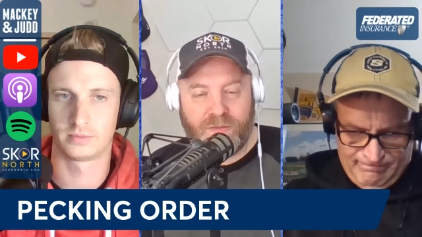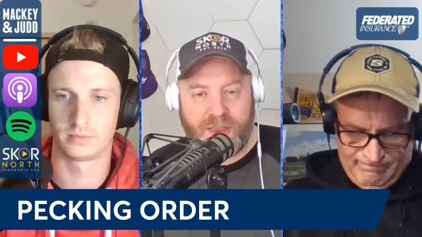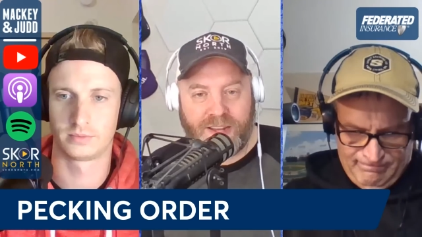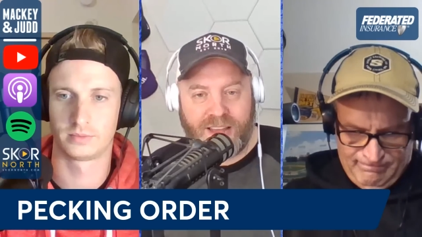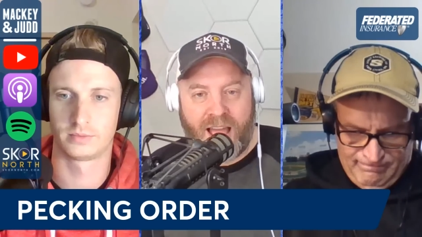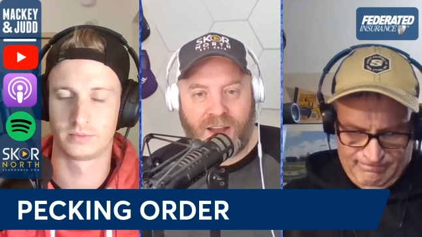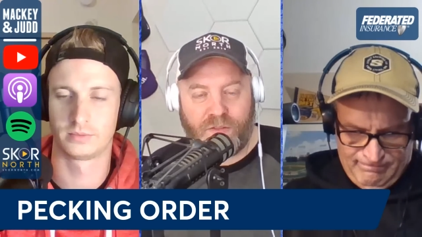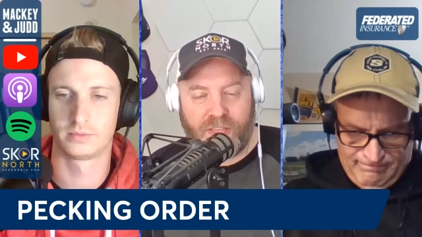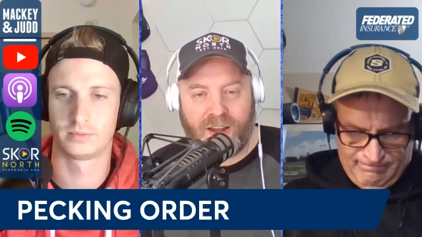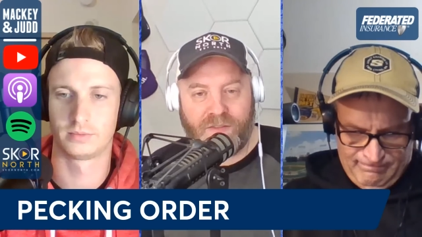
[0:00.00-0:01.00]
Speaker 1: being tied
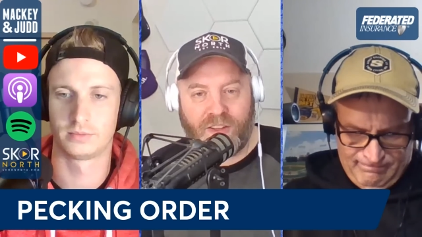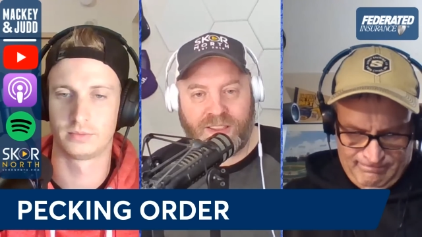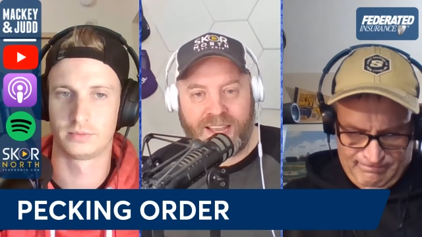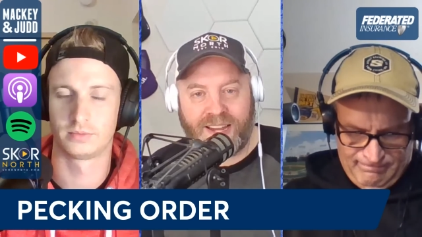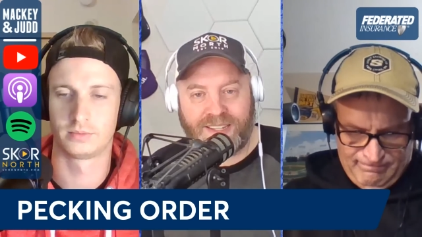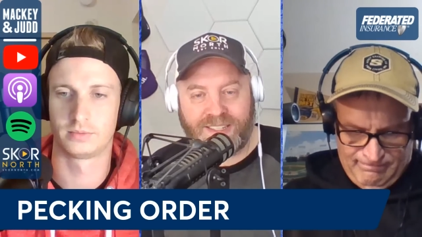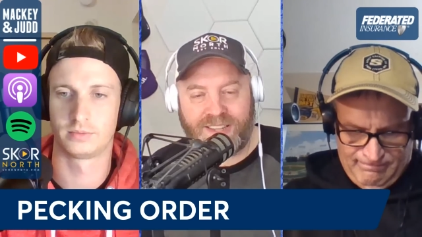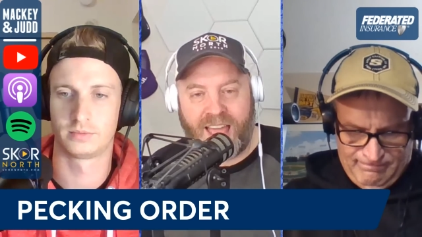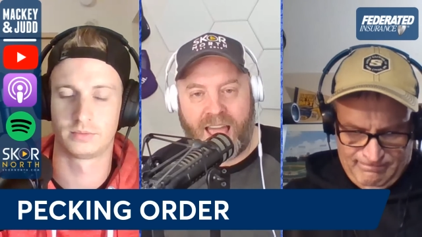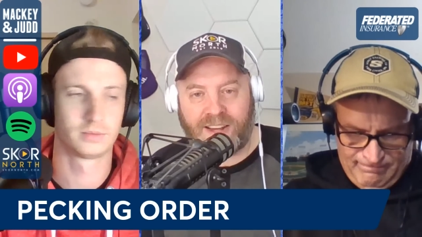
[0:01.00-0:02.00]
for the NFL lead in
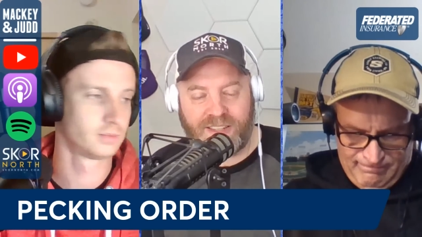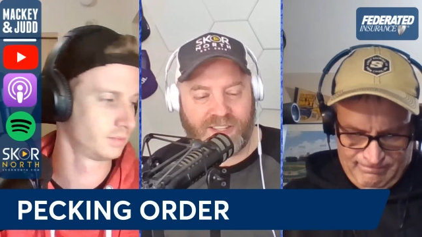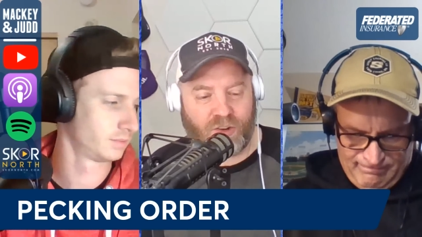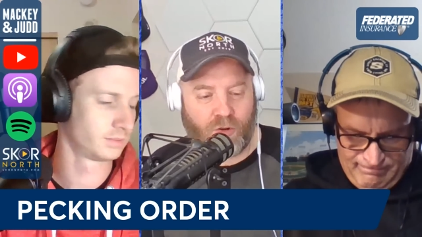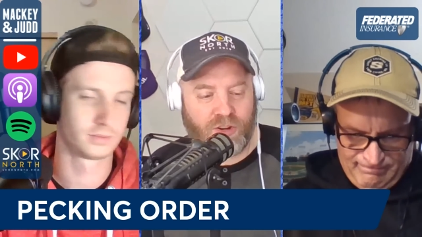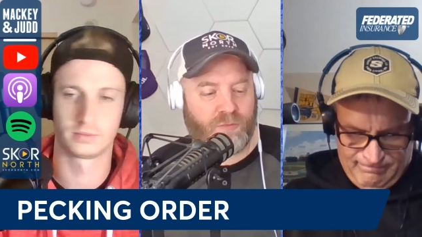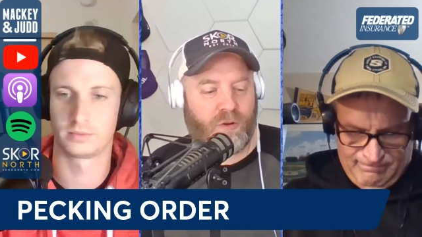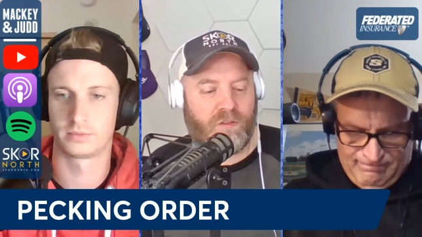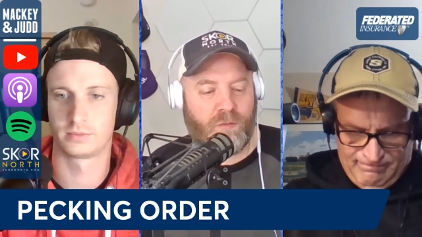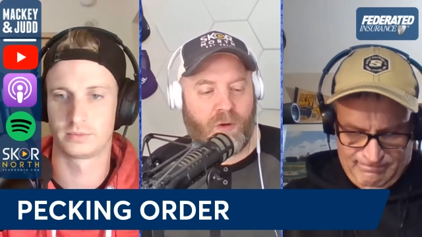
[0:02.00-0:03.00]
sacks, at least according to
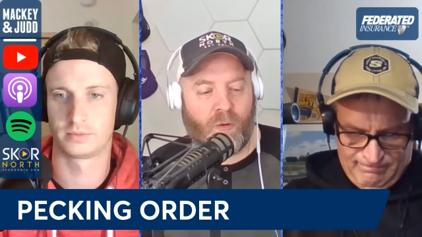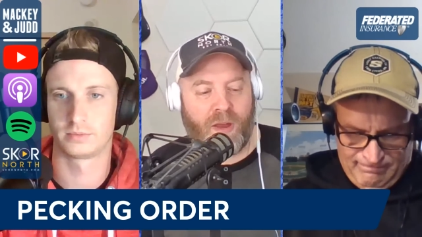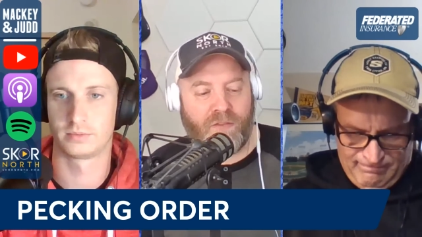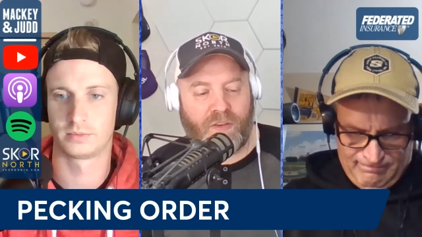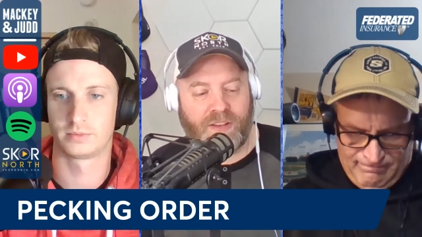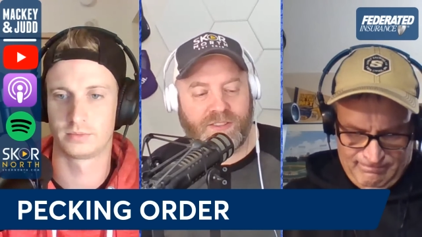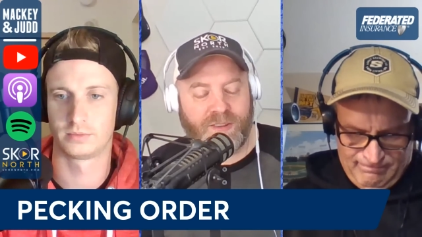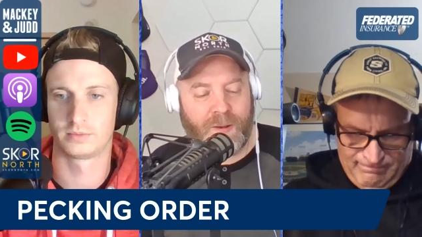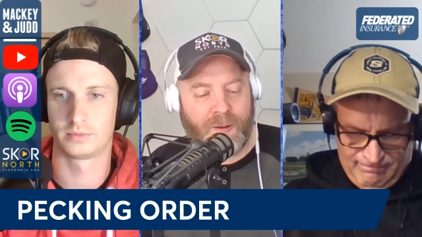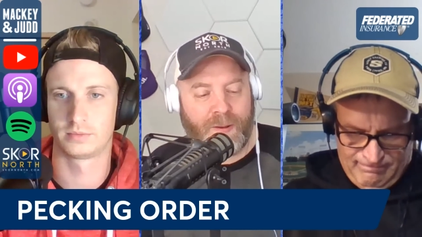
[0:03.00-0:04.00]
Pro Football Reference,
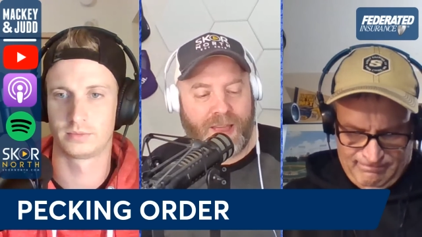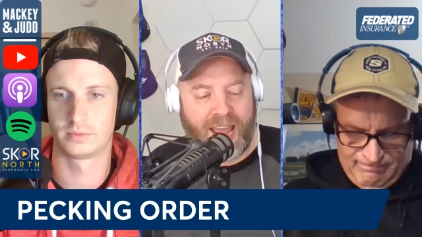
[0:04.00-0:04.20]
mm-hmm.